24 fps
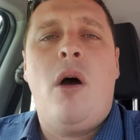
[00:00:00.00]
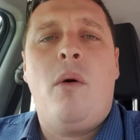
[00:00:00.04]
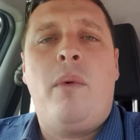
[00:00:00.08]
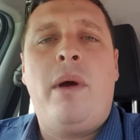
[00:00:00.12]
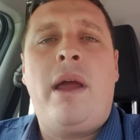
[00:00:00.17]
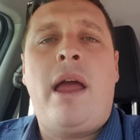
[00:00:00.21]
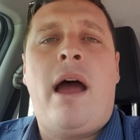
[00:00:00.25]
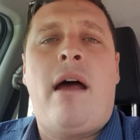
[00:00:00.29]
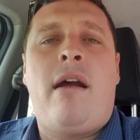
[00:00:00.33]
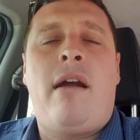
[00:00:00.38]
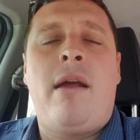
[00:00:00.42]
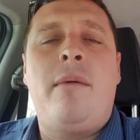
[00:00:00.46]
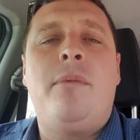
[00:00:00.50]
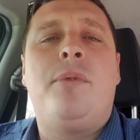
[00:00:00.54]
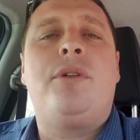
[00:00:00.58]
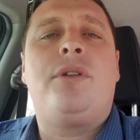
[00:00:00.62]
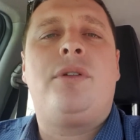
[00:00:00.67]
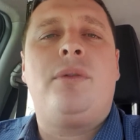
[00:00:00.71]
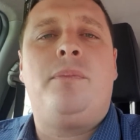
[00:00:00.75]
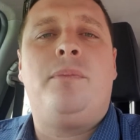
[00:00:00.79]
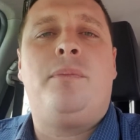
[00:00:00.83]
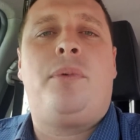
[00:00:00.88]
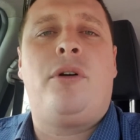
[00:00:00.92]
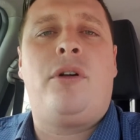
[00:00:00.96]
we are able
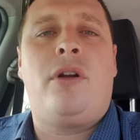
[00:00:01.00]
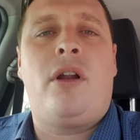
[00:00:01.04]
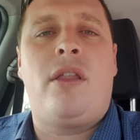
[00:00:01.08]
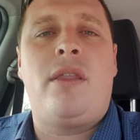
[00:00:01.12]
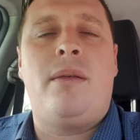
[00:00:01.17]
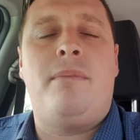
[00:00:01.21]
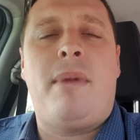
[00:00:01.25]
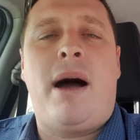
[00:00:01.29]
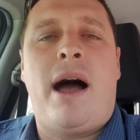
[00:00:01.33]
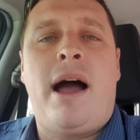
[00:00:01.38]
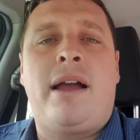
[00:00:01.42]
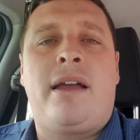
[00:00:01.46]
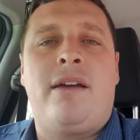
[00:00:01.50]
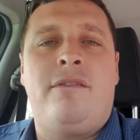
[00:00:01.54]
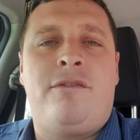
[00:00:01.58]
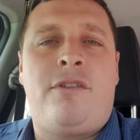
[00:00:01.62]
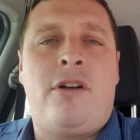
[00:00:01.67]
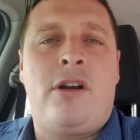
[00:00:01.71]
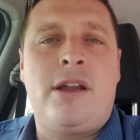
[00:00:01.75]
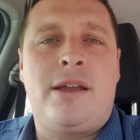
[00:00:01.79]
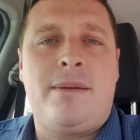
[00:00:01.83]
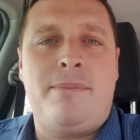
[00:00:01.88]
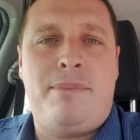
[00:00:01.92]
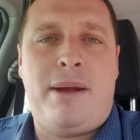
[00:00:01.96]
to put it on the market
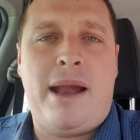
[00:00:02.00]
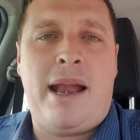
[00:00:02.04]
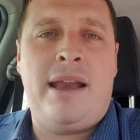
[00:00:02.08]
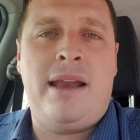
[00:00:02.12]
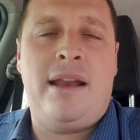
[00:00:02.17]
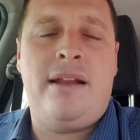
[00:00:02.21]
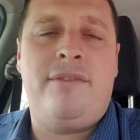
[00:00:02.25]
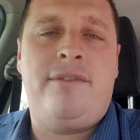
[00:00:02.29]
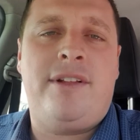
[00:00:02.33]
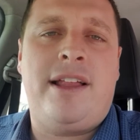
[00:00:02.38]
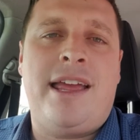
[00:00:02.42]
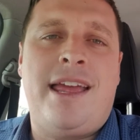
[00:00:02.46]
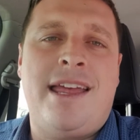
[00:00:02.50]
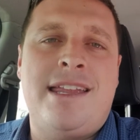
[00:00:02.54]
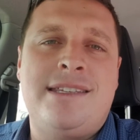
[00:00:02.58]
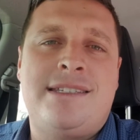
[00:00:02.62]
very competitively